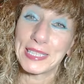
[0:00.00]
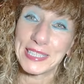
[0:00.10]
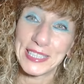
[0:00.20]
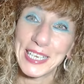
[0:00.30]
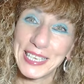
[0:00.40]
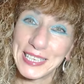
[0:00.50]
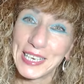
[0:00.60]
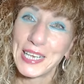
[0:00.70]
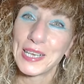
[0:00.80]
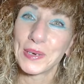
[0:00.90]
son
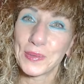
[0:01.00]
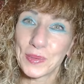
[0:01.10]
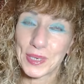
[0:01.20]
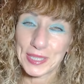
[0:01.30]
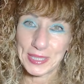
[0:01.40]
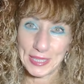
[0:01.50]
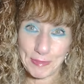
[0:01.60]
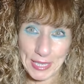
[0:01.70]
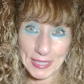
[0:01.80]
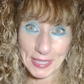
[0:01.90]
works in
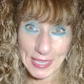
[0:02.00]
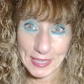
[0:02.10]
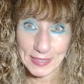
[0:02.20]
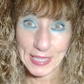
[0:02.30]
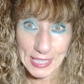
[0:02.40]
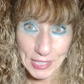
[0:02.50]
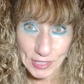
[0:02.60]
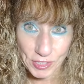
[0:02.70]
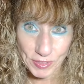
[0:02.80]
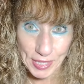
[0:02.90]
the mental health
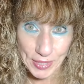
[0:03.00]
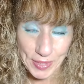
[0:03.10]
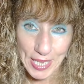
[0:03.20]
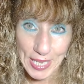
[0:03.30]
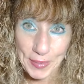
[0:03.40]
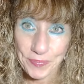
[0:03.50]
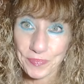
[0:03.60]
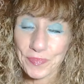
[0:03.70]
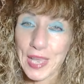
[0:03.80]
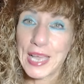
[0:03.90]
industry, okay?
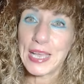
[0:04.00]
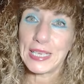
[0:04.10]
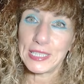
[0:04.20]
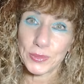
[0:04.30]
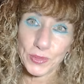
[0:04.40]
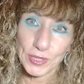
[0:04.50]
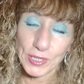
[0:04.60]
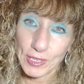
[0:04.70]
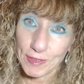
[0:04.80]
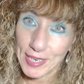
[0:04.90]
He's
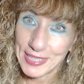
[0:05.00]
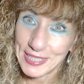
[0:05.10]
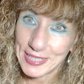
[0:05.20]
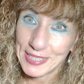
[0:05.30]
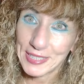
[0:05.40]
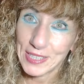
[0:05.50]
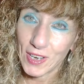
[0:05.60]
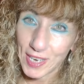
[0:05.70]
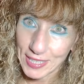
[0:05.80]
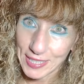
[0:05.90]
worked on crisis
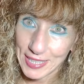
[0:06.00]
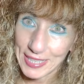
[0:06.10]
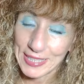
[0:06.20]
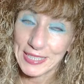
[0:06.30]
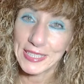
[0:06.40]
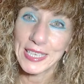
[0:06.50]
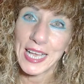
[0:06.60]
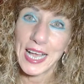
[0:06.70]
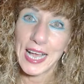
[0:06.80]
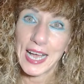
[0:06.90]
hotlines,
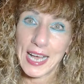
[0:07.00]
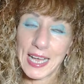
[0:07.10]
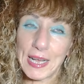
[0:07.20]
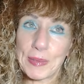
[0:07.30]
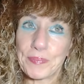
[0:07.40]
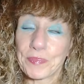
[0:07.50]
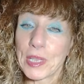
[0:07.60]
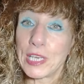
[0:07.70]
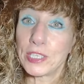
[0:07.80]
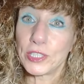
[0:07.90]

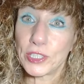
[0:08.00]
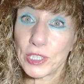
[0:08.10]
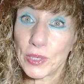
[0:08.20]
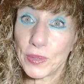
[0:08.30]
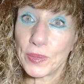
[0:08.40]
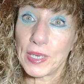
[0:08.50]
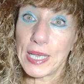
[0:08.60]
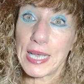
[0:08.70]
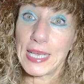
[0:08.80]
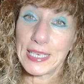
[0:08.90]

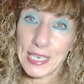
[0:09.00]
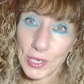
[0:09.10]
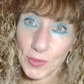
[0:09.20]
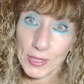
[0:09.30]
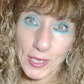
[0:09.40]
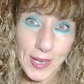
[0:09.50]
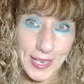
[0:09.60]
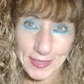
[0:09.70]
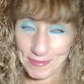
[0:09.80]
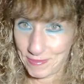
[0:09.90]
and I know a
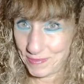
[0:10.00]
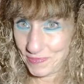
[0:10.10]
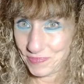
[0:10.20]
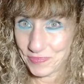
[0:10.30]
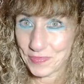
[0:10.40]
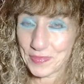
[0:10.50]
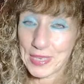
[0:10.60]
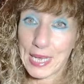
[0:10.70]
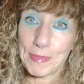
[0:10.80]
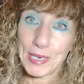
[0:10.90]
lot
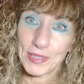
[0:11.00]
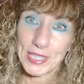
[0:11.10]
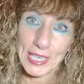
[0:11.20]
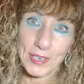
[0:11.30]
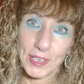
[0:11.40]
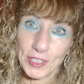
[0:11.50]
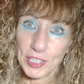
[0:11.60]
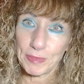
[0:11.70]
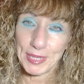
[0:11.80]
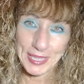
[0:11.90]
about
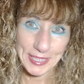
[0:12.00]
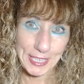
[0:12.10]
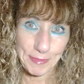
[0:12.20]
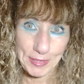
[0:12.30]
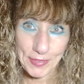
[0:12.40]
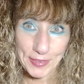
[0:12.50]
psychology because I've been